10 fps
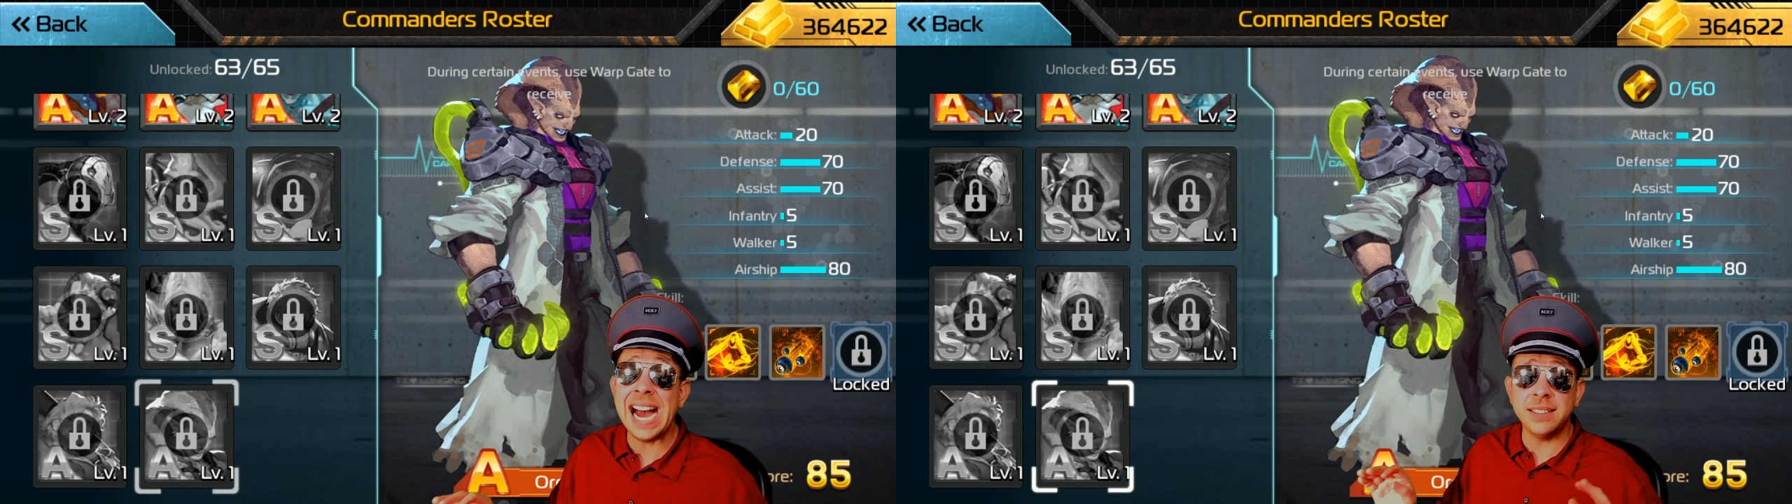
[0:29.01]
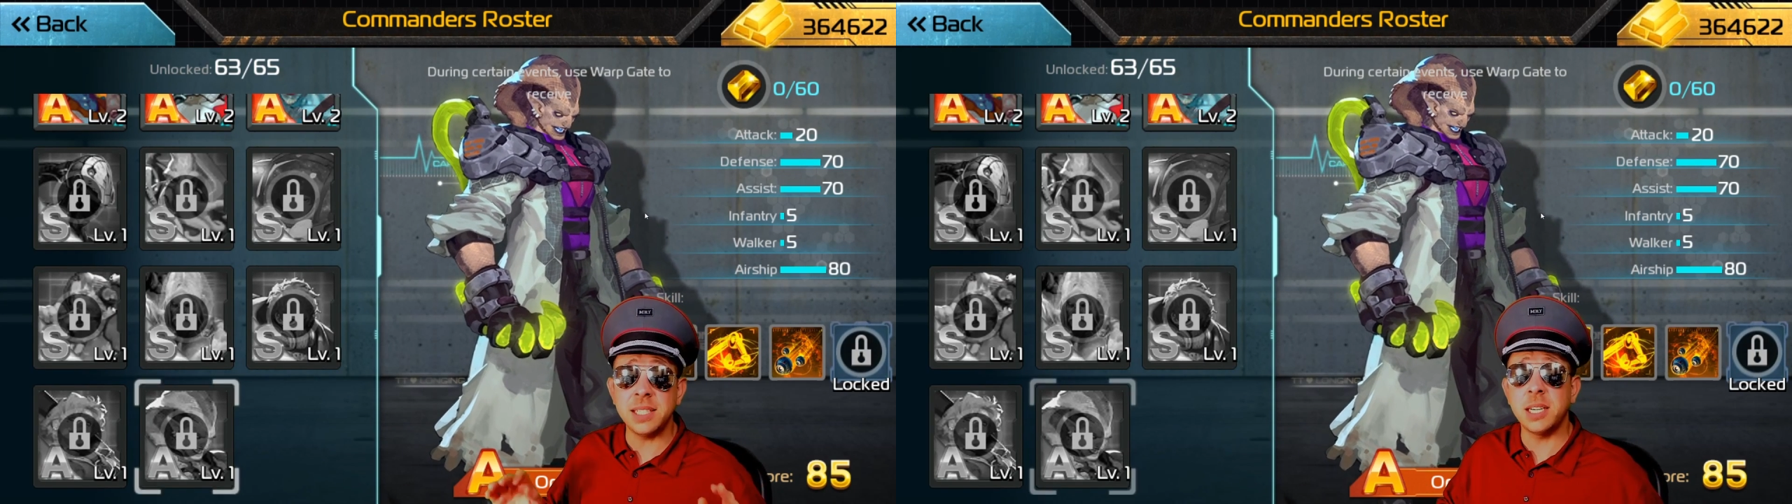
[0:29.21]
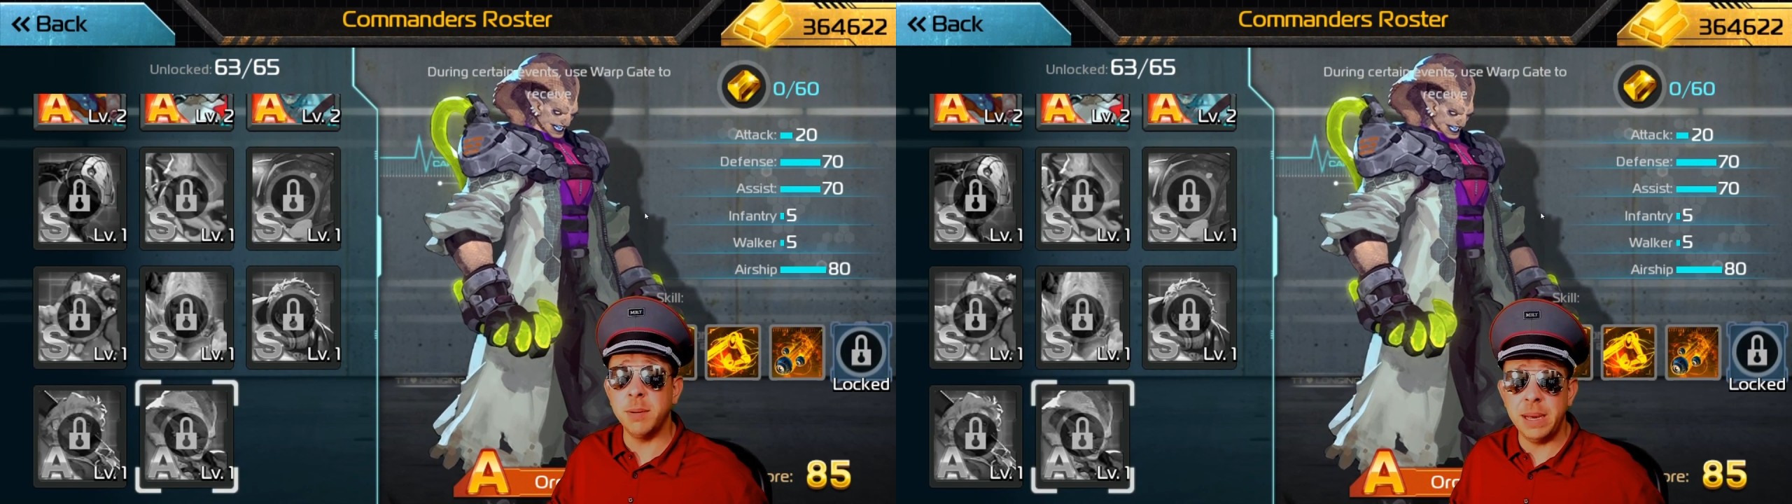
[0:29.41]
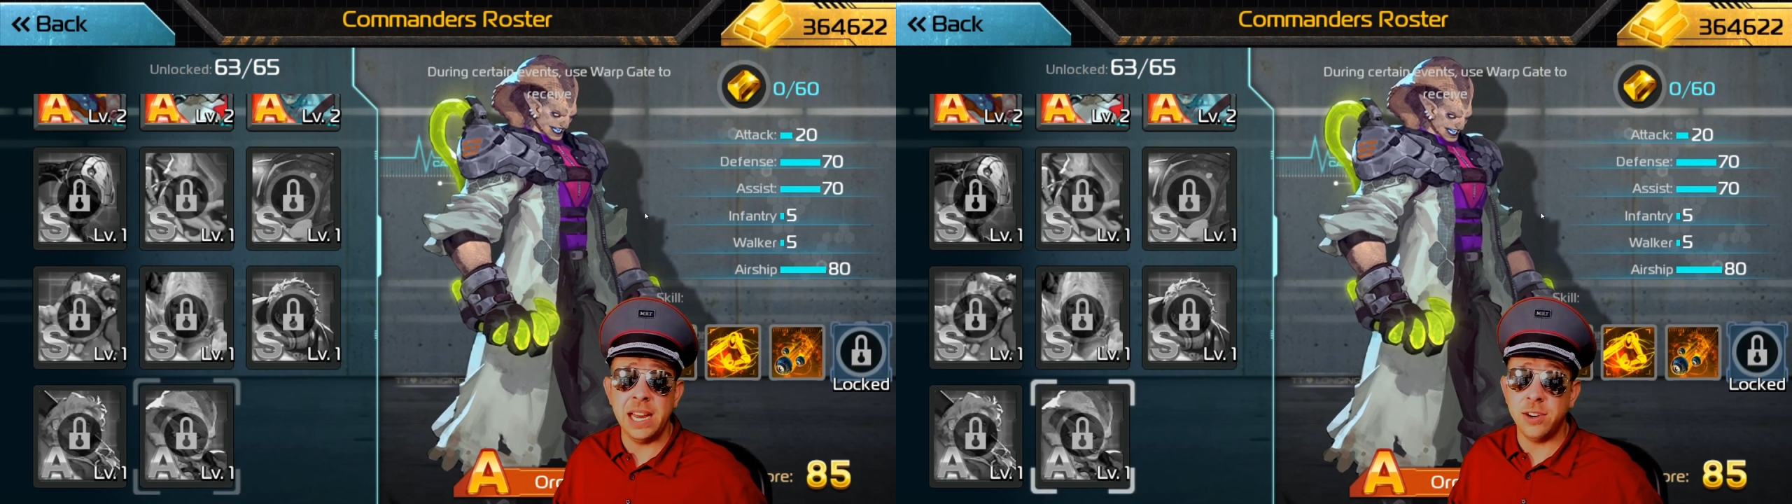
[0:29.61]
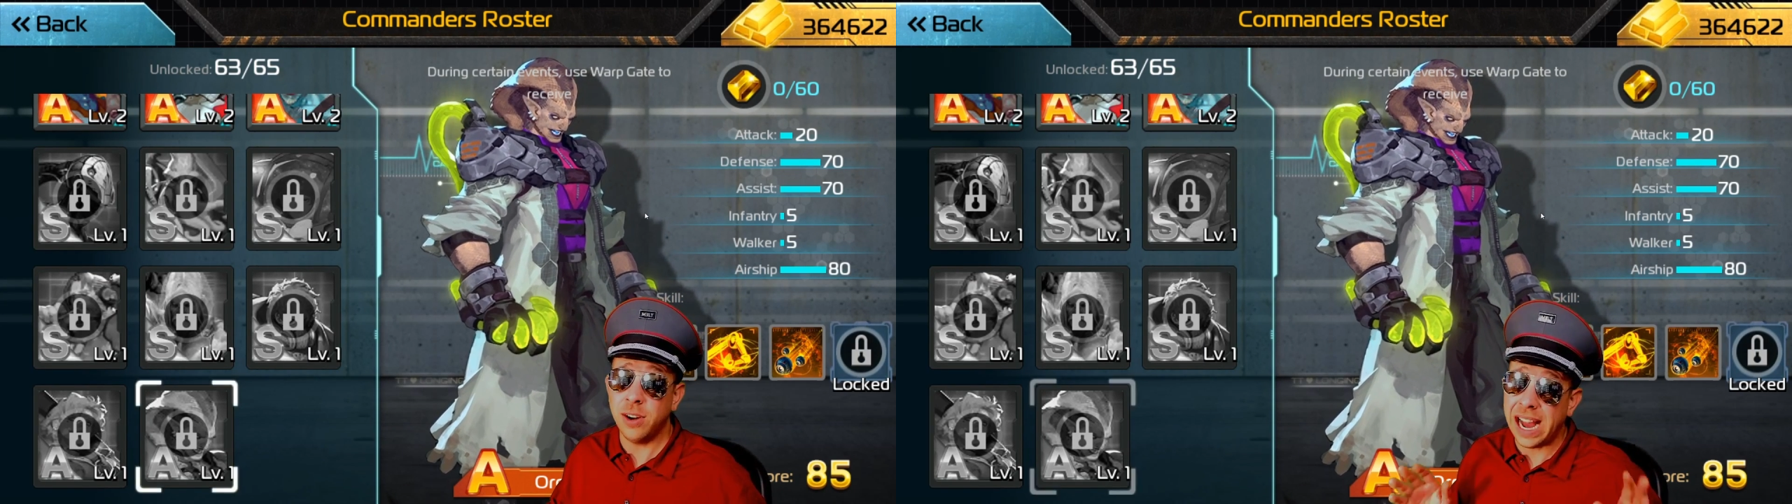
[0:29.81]
As a
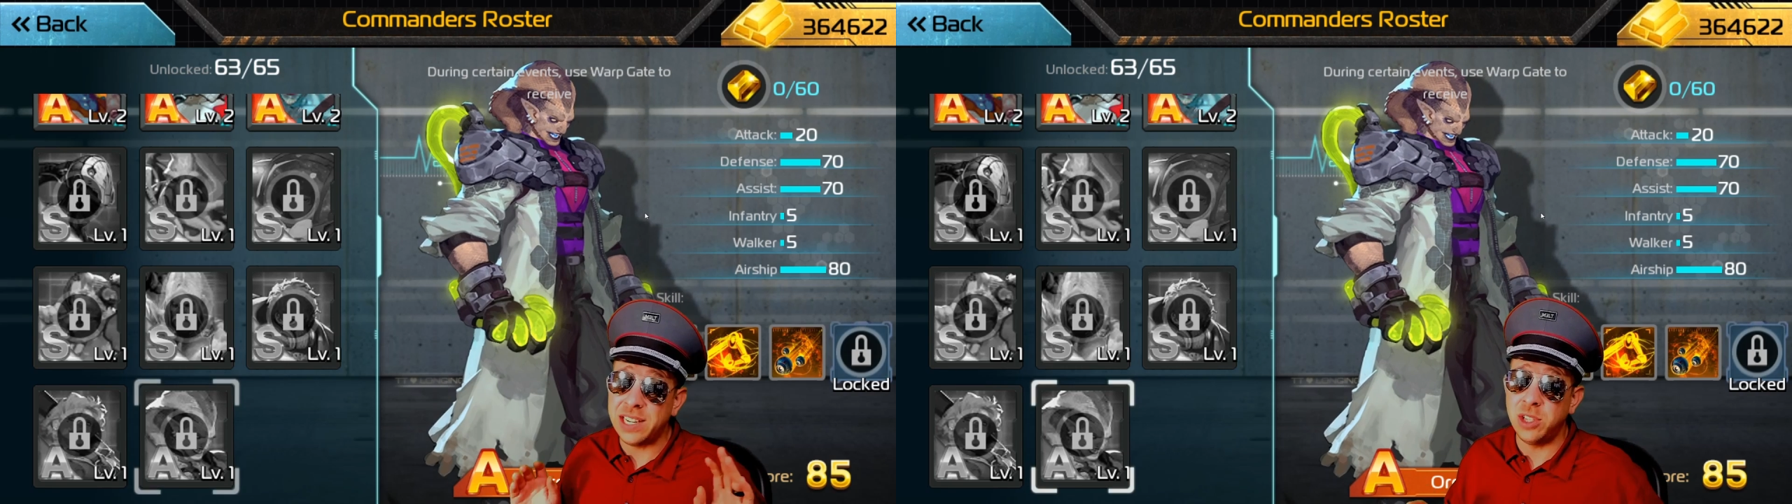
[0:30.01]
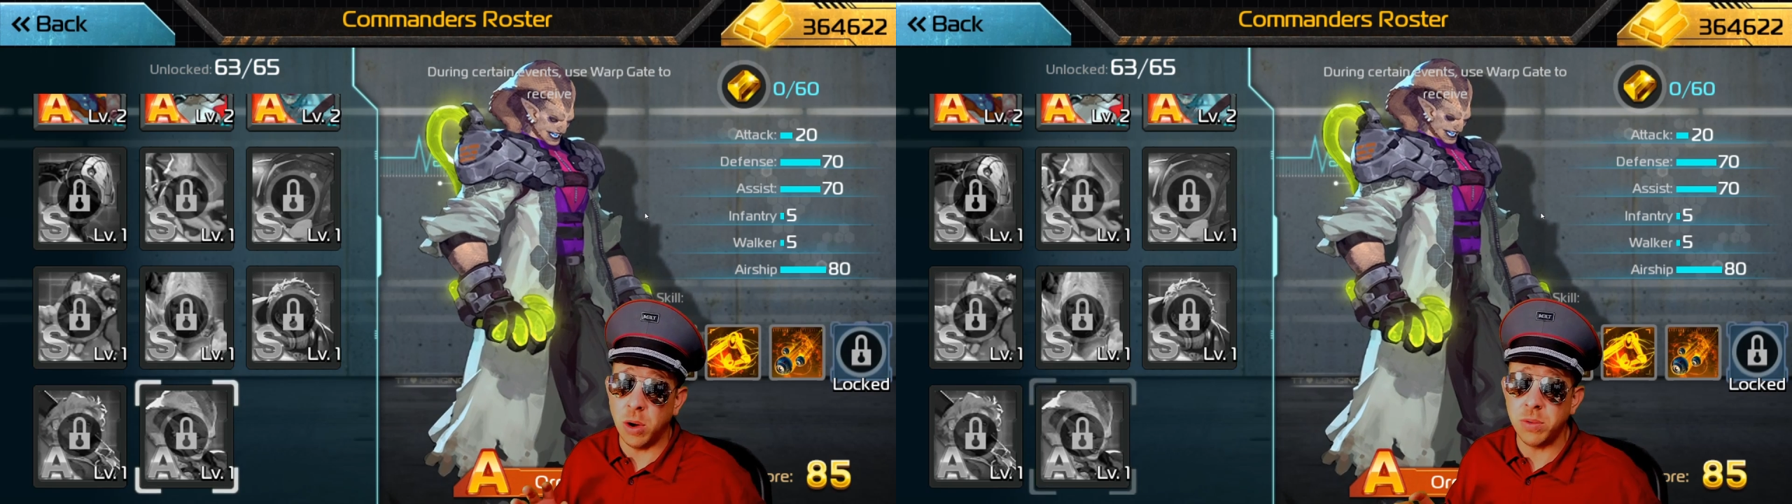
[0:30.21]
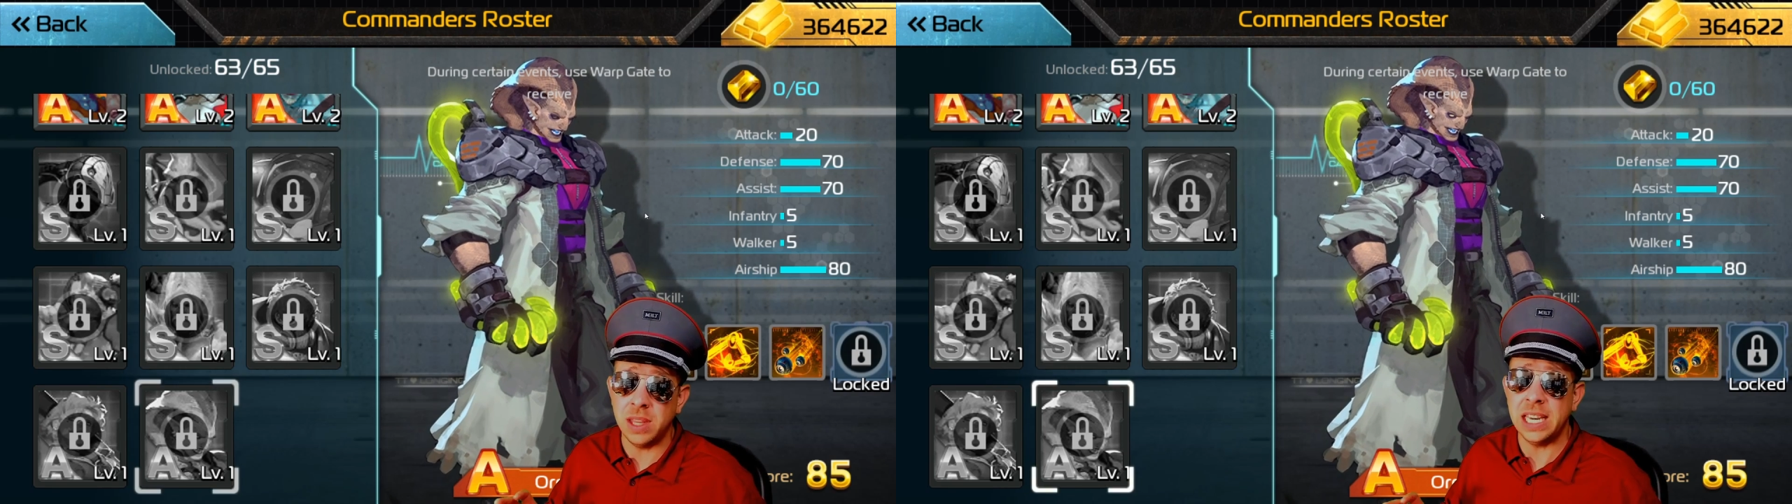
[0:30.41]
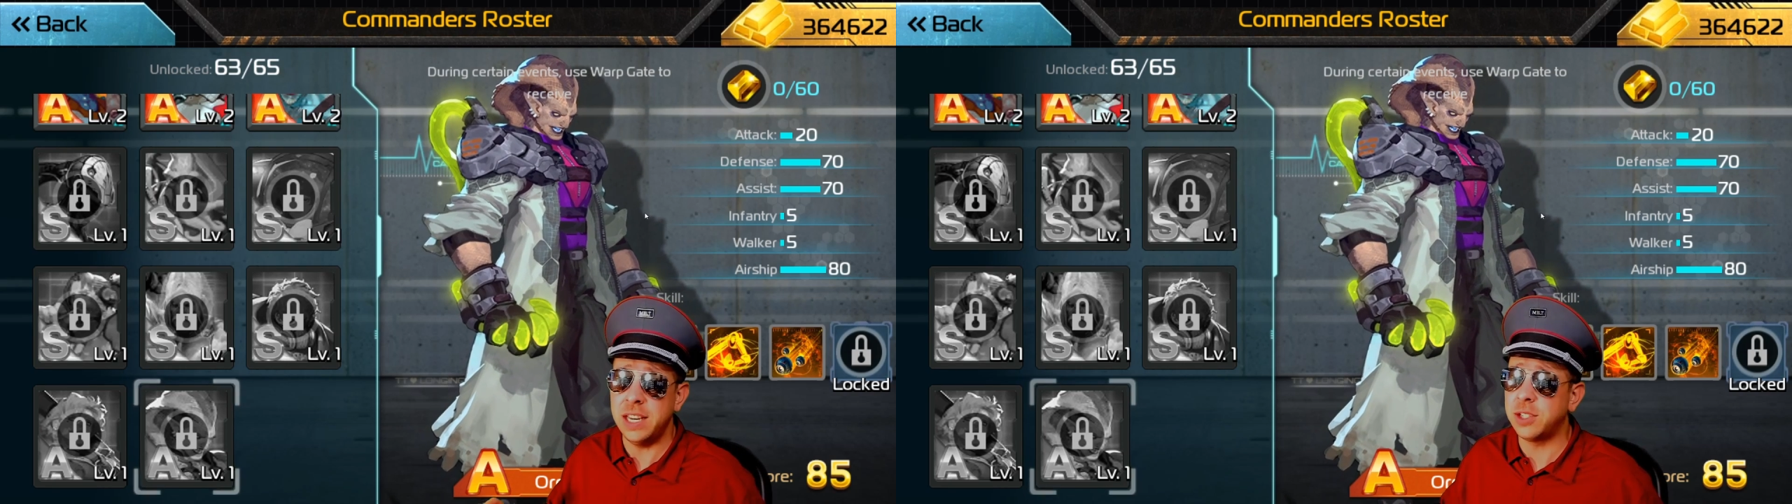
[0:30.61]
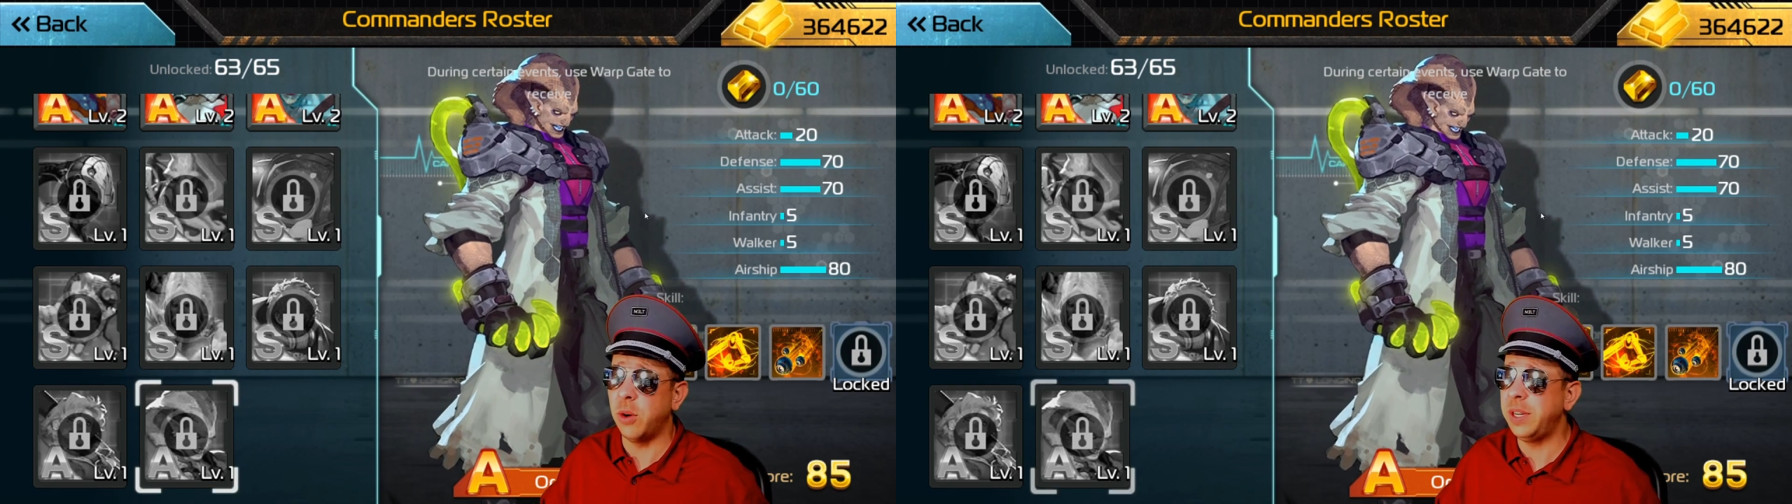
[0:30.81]
commander, I don't think
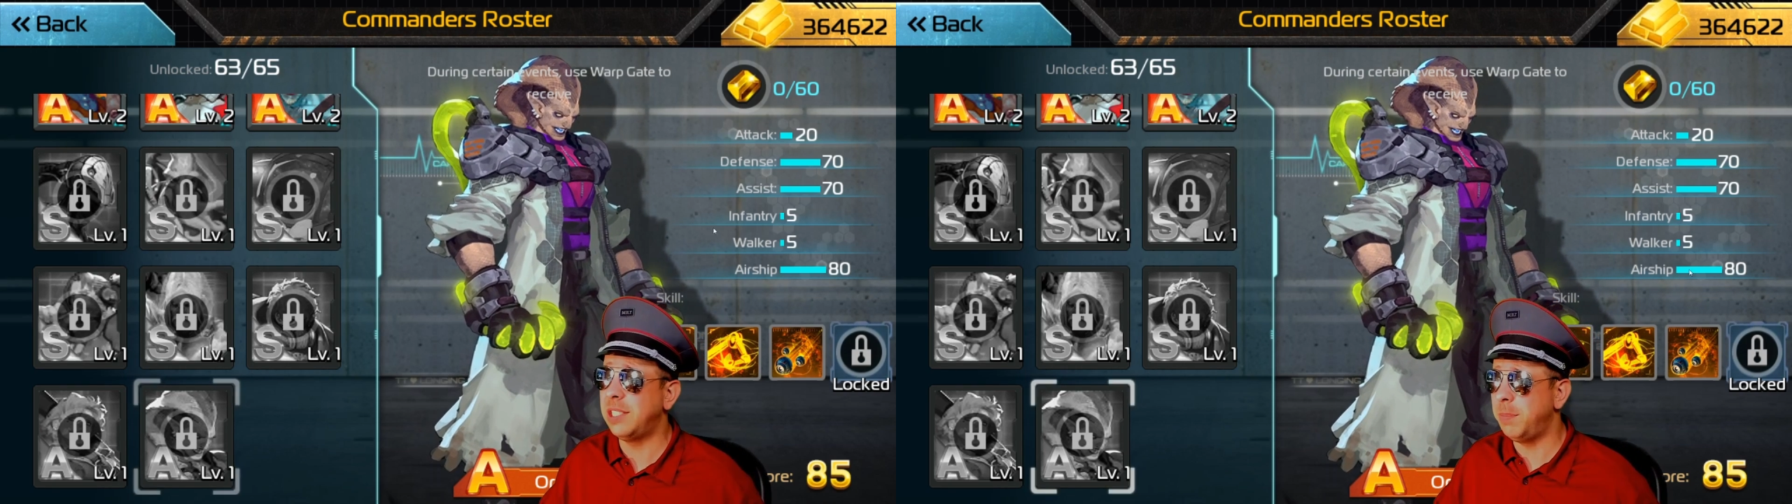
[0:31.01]
he's going